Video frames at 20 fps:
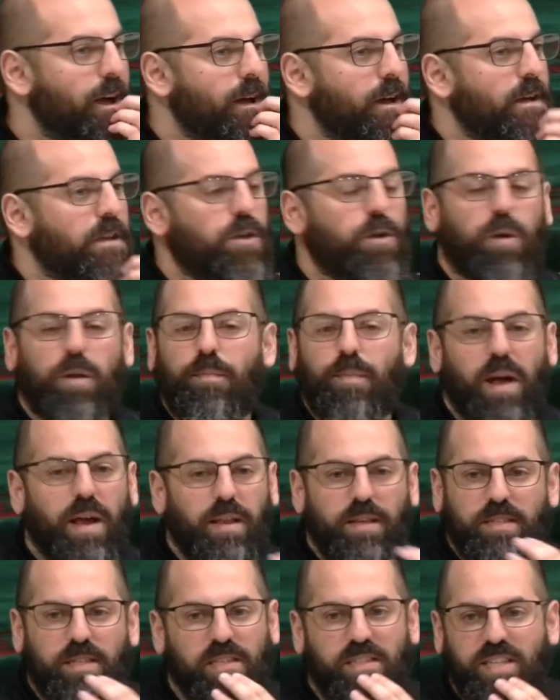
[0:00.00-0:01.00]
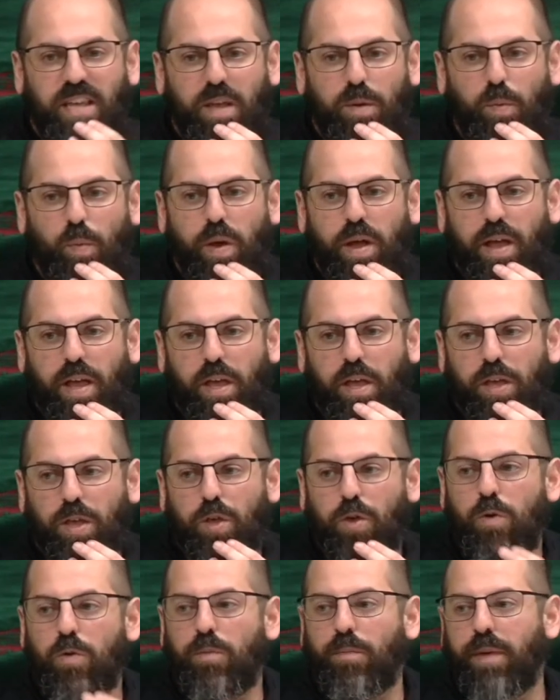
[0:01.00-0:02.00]
Your iman is the same way.
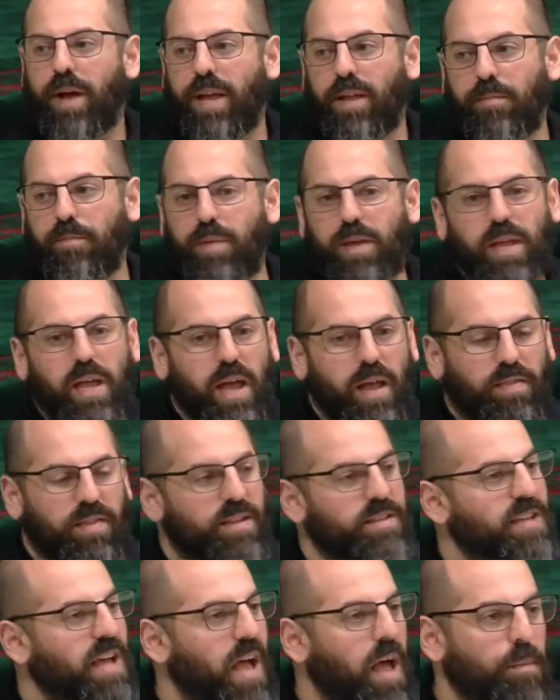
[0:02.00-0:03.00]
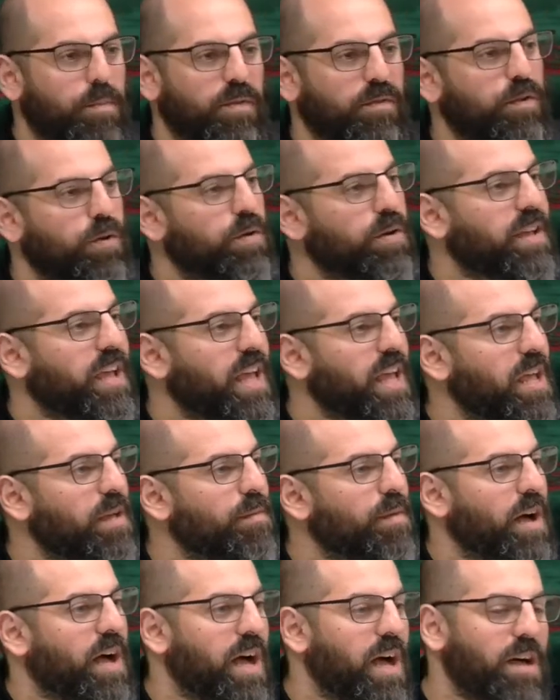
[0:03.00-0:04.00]
You might be at the top of your game,
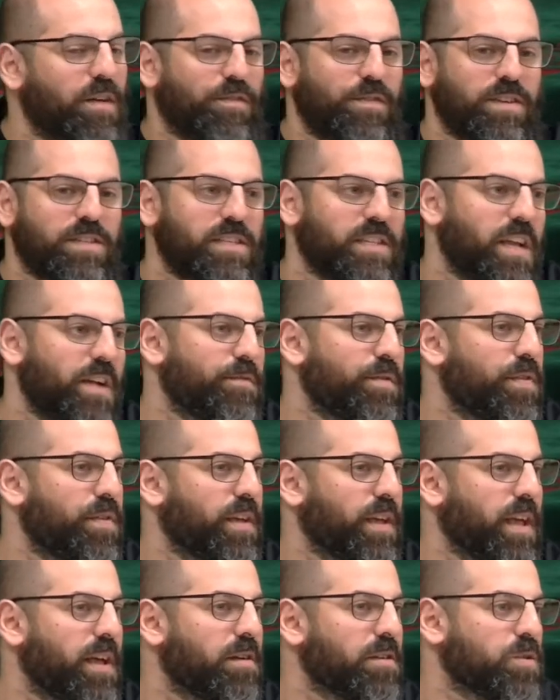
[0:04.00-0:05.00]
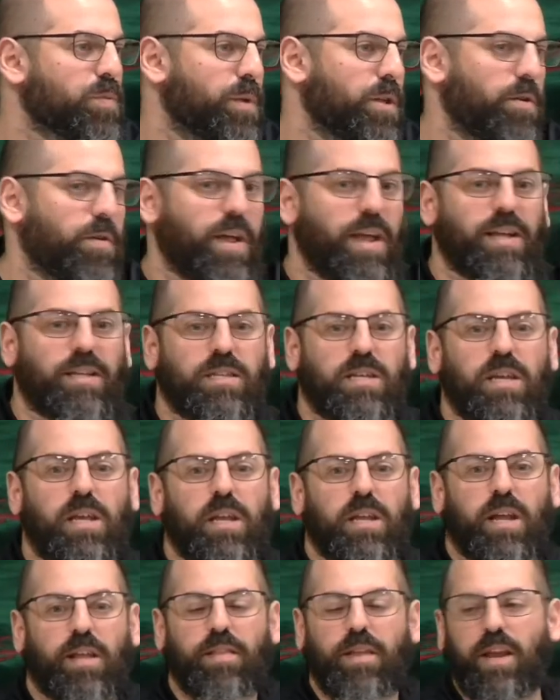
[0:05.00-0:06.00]
a hafiz and everything else, when you're 18,
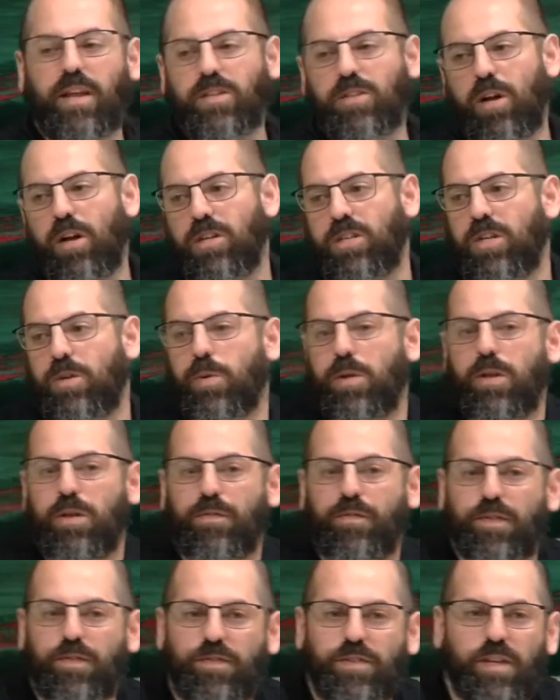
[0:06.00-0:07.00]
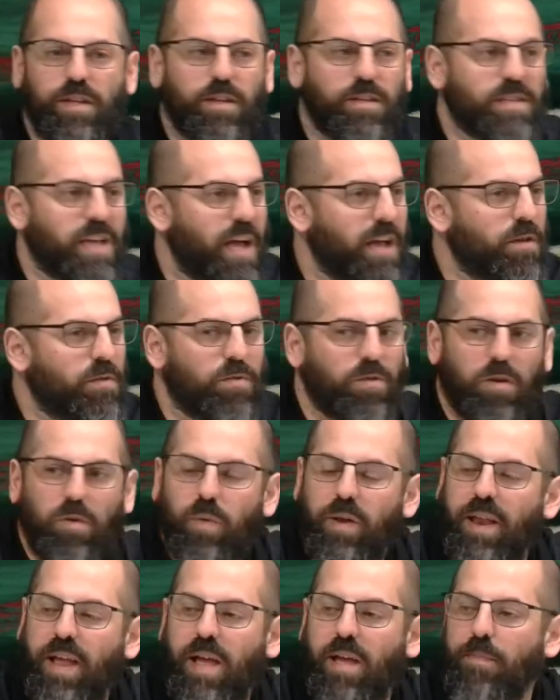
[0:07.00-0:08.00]
and then I talk to you when you're 15, he says, I don't know
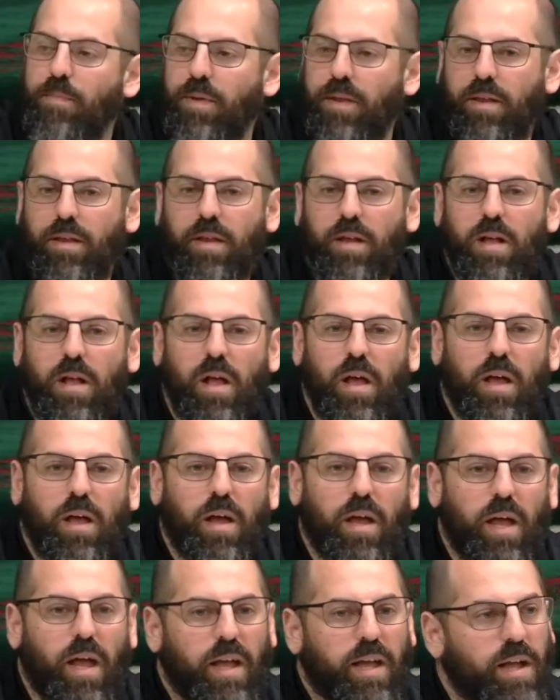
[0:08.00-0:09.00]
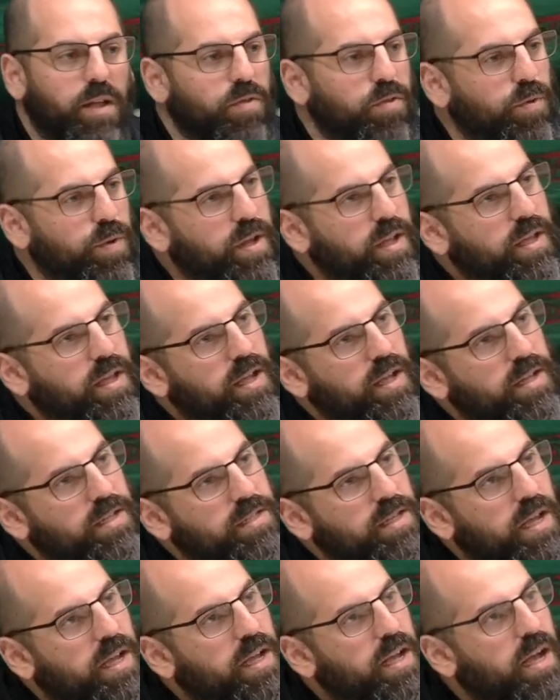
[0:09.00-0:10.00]
what happened. I got three kids,
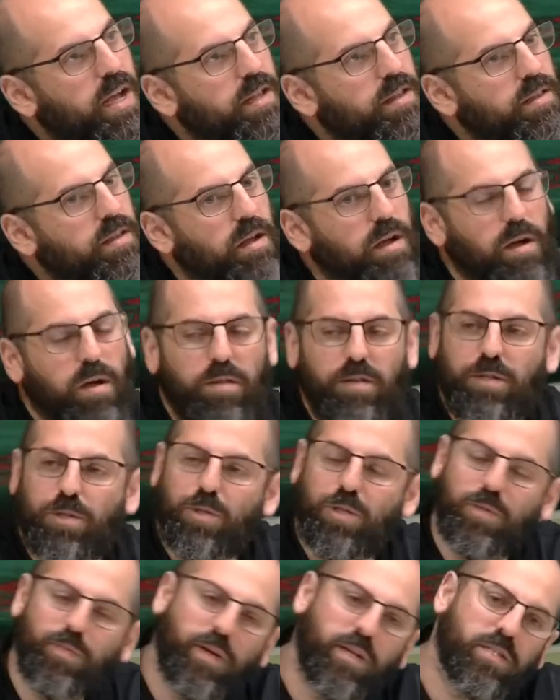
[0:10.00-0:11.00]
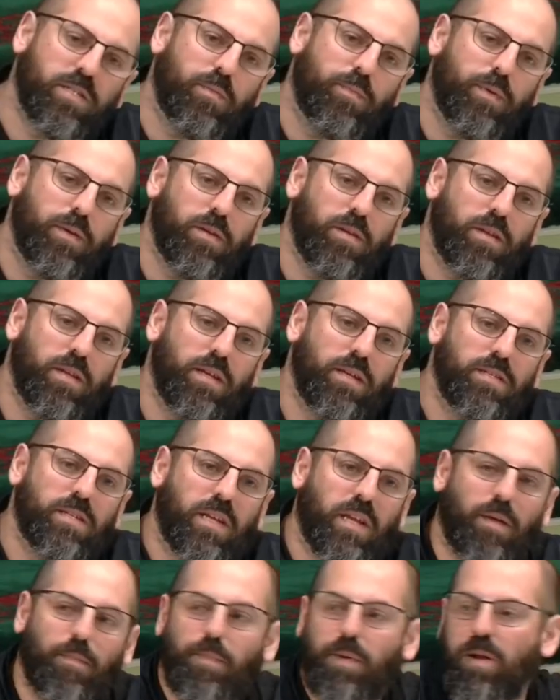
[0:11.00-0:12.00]
I got all these responsibilities, and
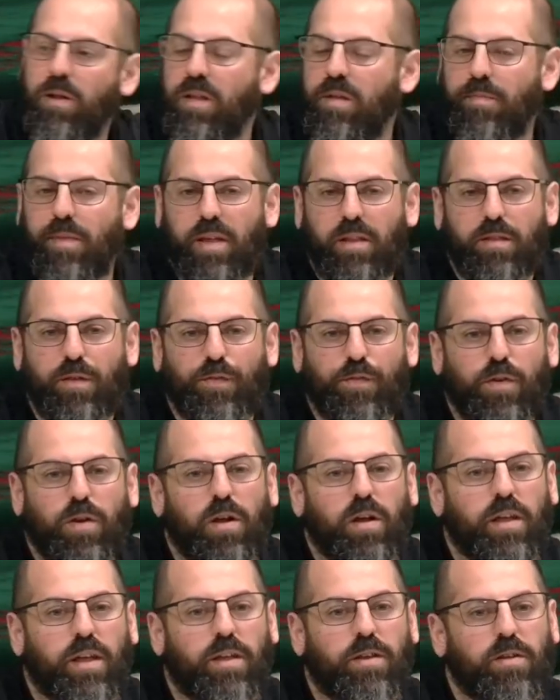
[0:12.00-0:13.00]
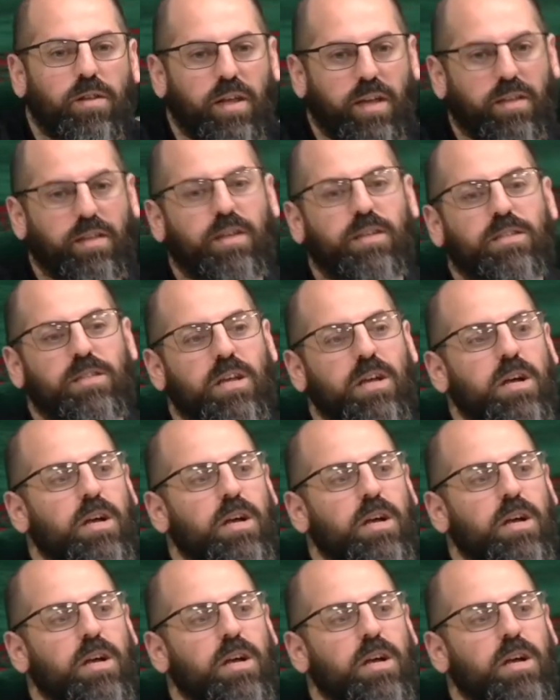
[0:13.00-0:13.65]
I barely make the fraud, or like this.